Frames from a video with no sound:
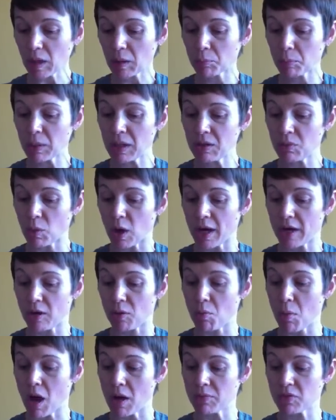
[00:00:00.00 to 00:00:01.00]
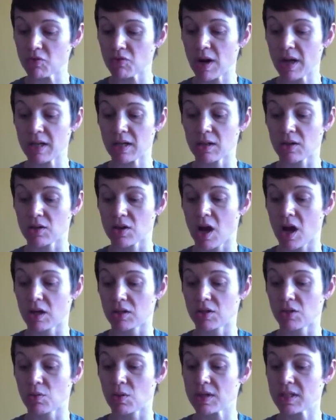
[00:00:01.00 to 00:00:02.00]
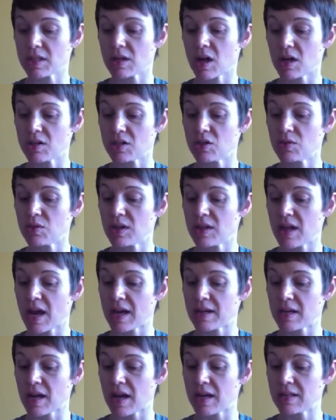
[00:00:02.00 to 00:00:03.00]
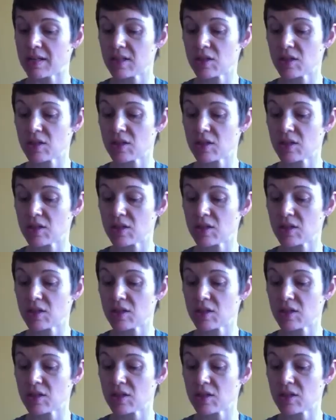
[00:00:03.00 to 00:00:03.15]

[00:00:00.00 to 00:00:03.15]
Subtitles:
Meanwhile, Mom's regular doctor wasn't on duty that night,